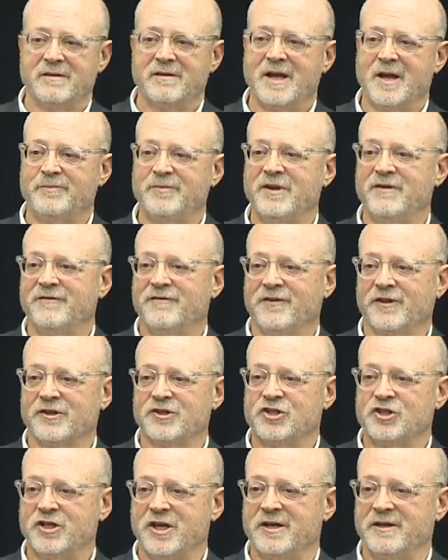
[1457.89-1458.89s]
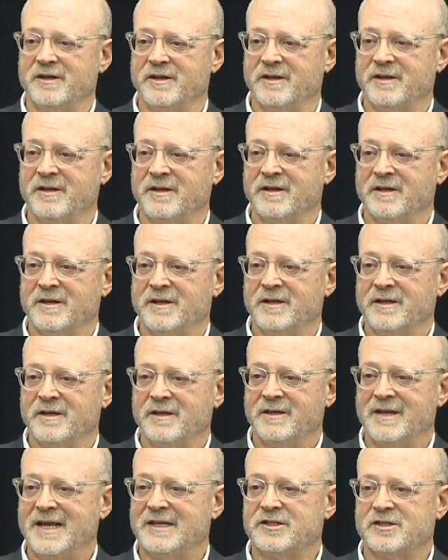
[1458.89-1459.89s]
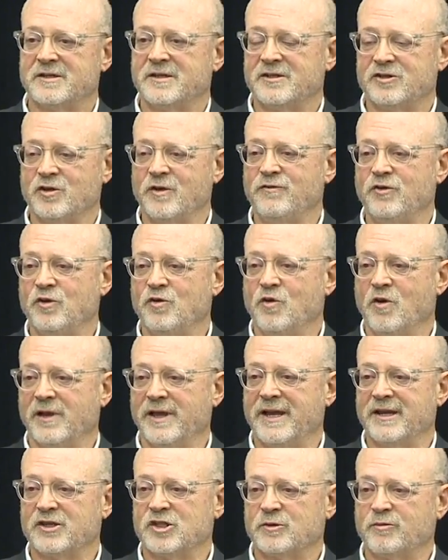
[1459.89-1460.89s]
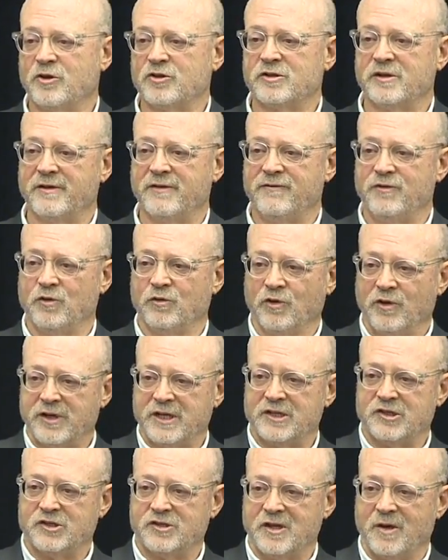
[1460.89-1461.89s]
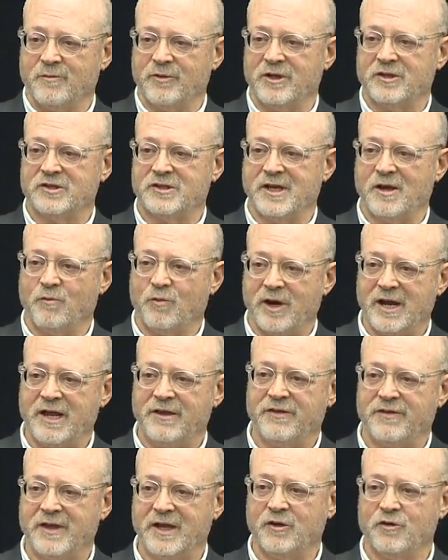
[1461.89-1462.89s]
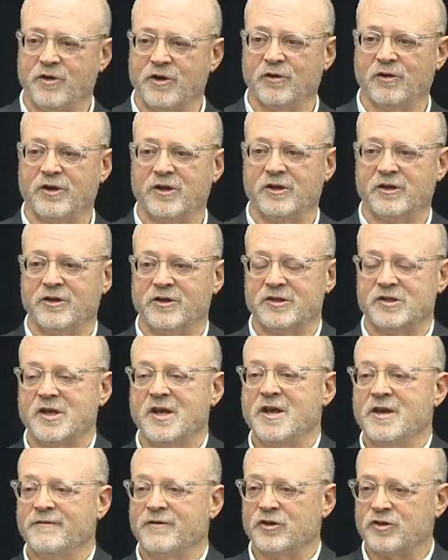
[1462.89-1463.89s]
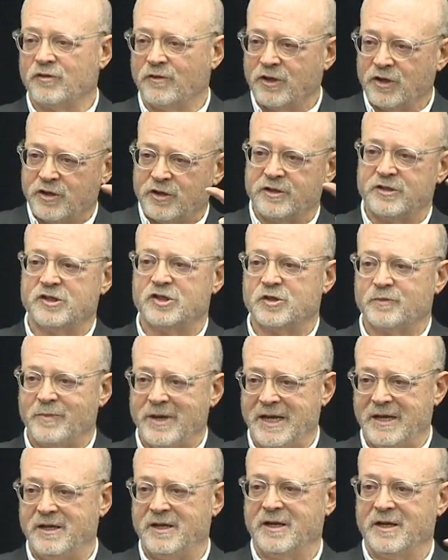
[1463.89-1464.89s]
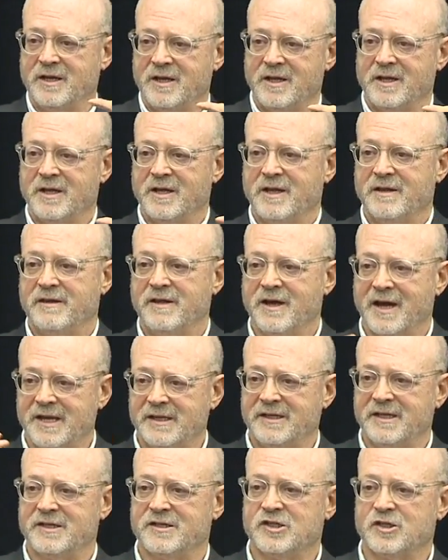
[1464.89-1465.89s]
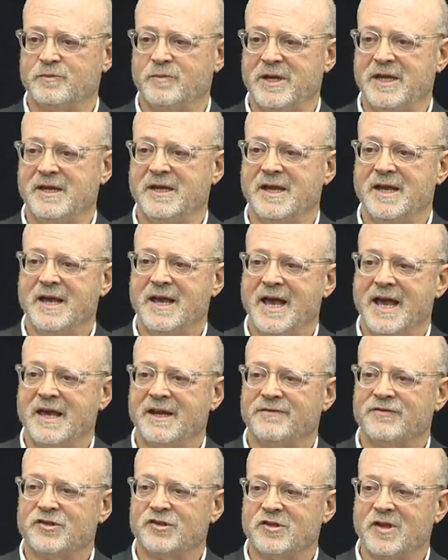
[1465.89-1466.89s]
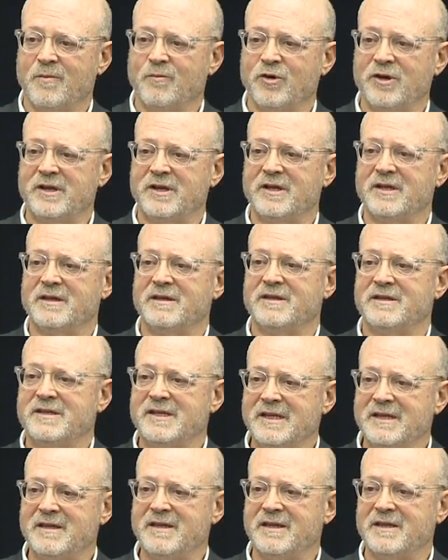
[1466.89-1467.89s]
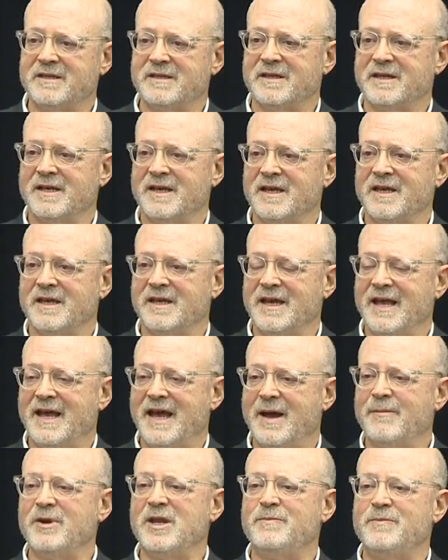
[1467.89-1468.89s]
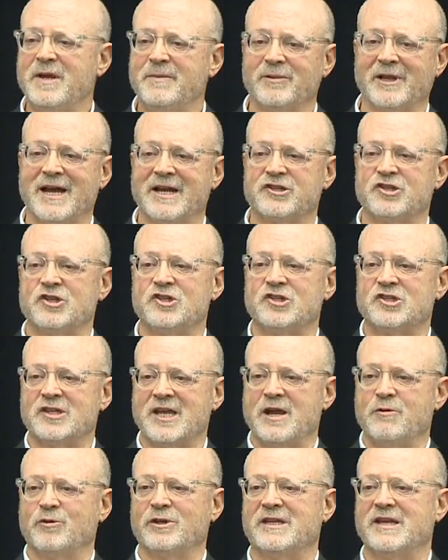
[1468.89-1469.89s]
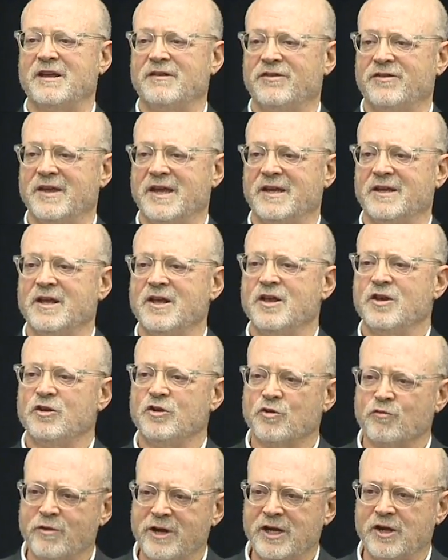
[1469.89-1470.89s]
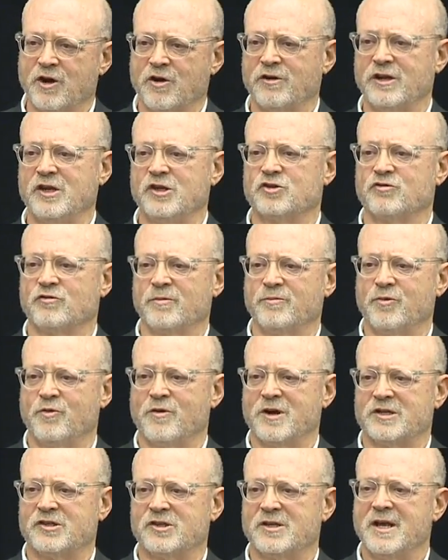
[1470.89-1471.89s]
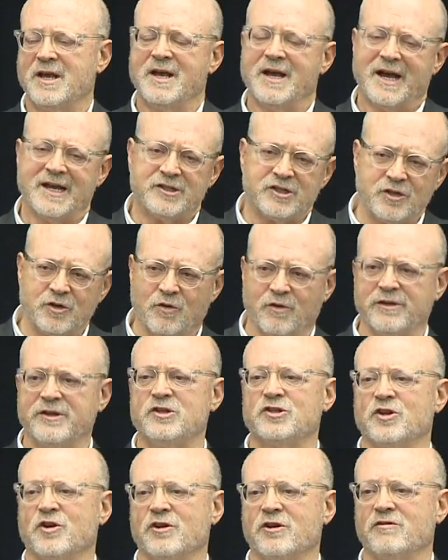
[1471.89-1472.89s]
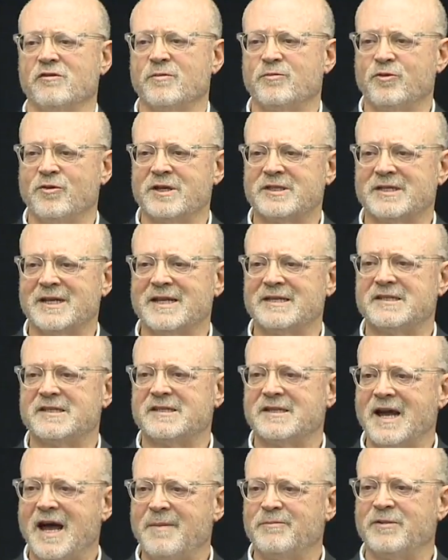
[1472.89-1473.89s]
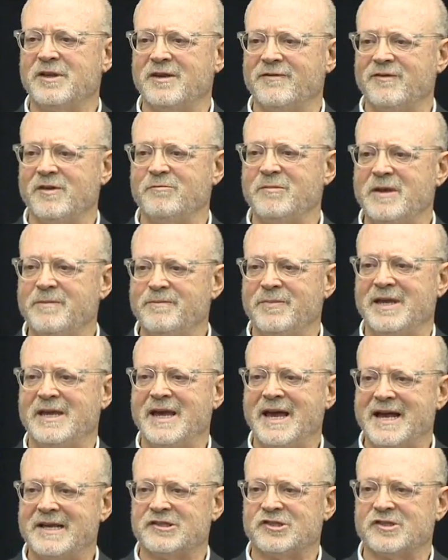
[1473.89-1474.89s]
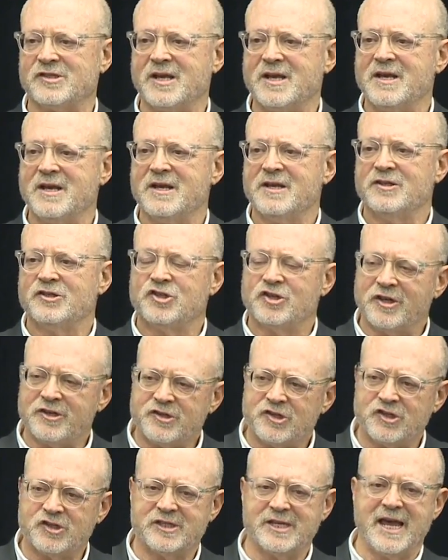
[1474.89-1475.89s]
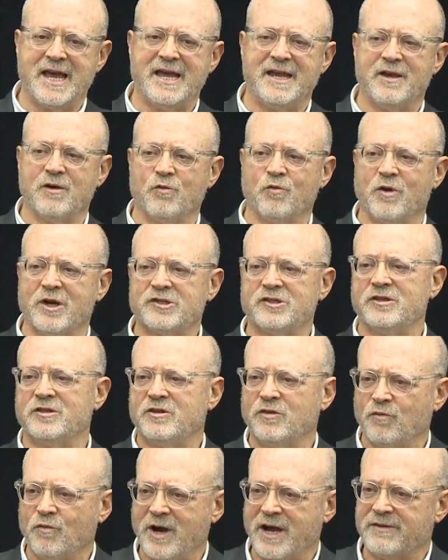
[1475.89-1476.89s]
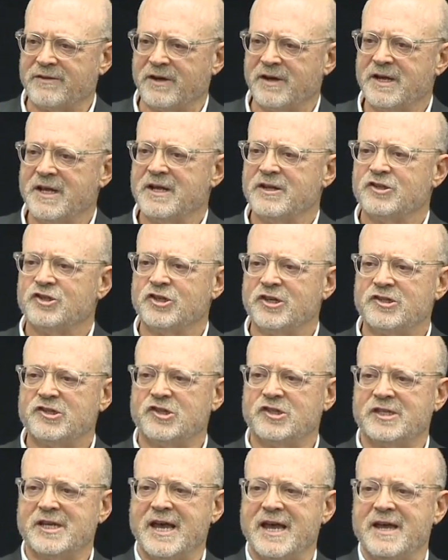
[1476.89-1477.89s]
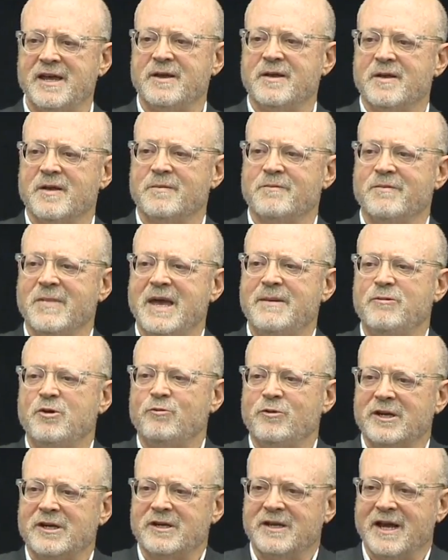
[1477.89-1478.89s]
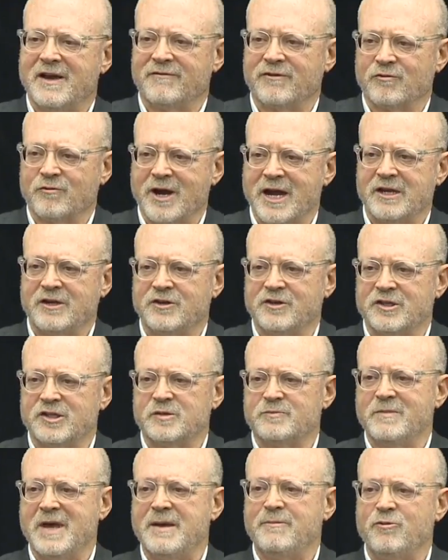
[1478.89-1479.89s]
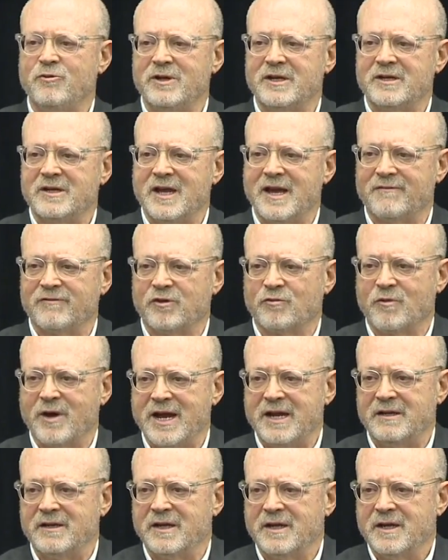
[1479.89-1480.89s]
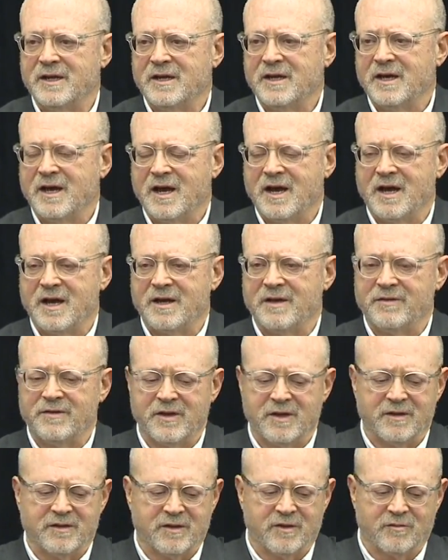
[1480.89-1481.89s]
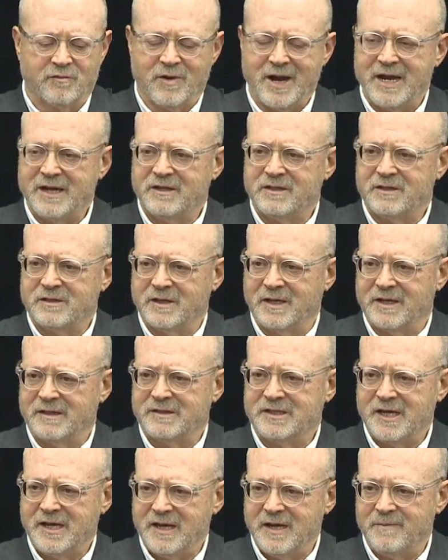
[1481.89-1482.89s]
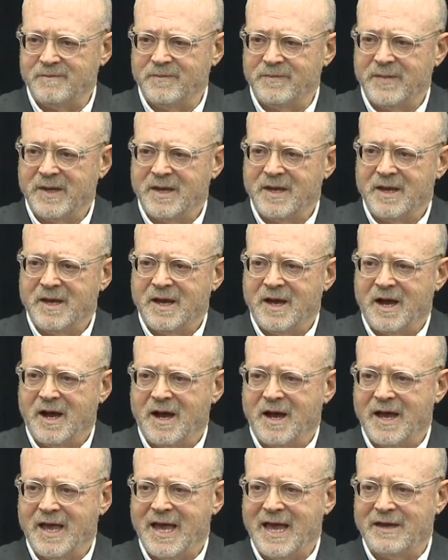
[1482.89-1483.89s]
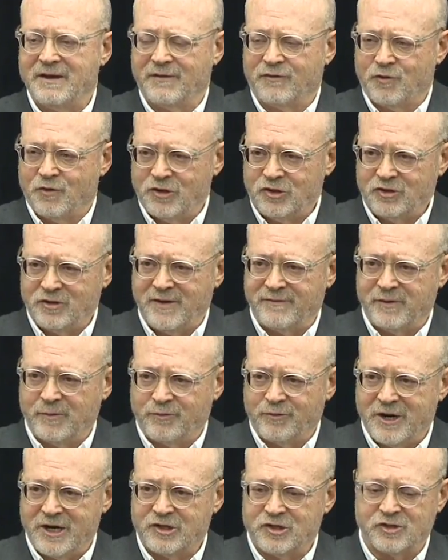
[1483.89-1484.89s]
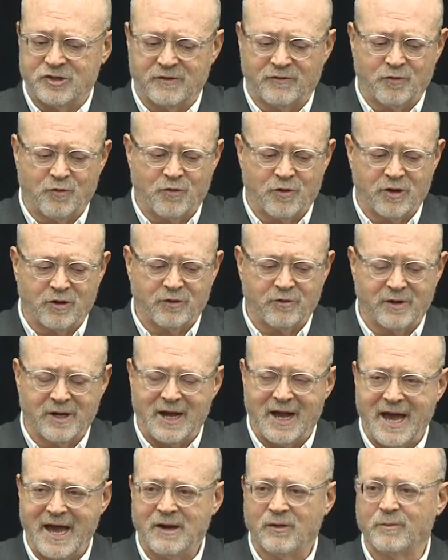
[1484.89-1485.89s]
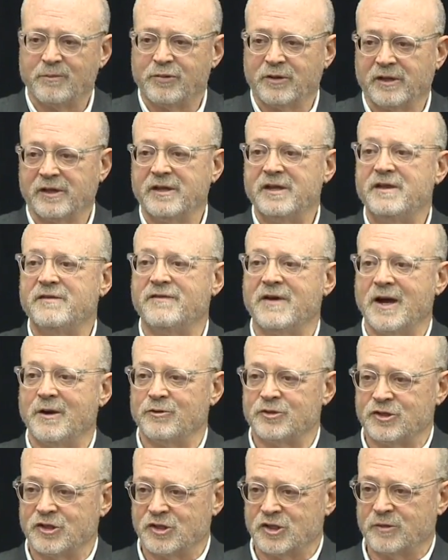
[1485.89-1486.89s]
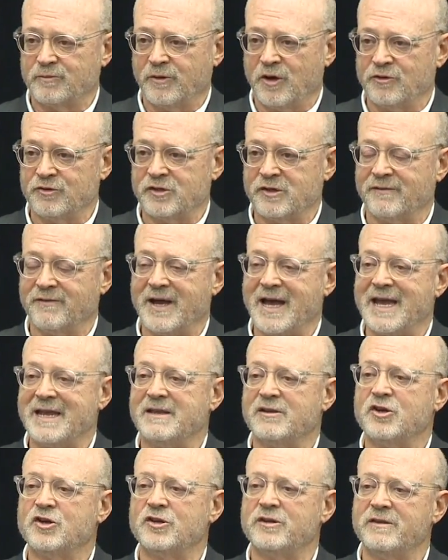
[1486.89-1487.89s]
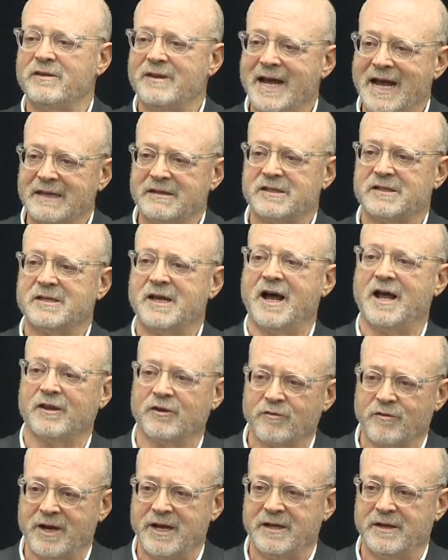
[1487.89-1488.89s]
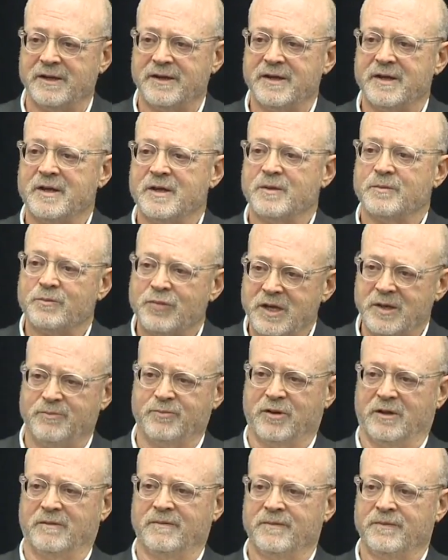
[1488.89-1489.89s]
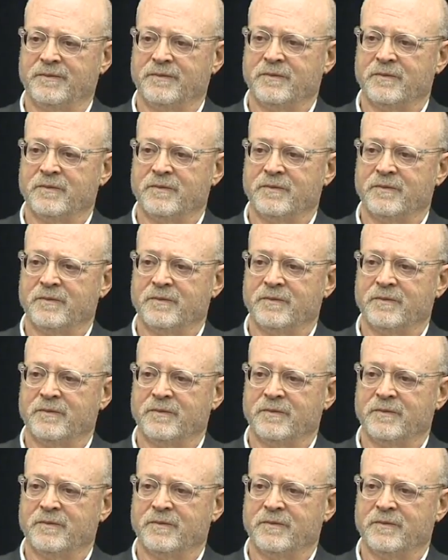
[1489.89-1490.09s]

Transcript: not being full of shit. That's, so if you call that explosive, if you look at someone and say, what I think, or you look at the goods, first of all, the goods speak. The ideas speak. And if someone didn't, it, how many people actually say what they think? You read earnings reports. I see all these earning reports, and stop giving me BS. Just say it wasn't the weather. Just say maybe we didn't have the right goods. Maybe we didn't have the right uh, the, the right uh, team. Uh, and of course, you have the pressures of quarter to quarter. I don't believe I was explosive. I could not tolerate people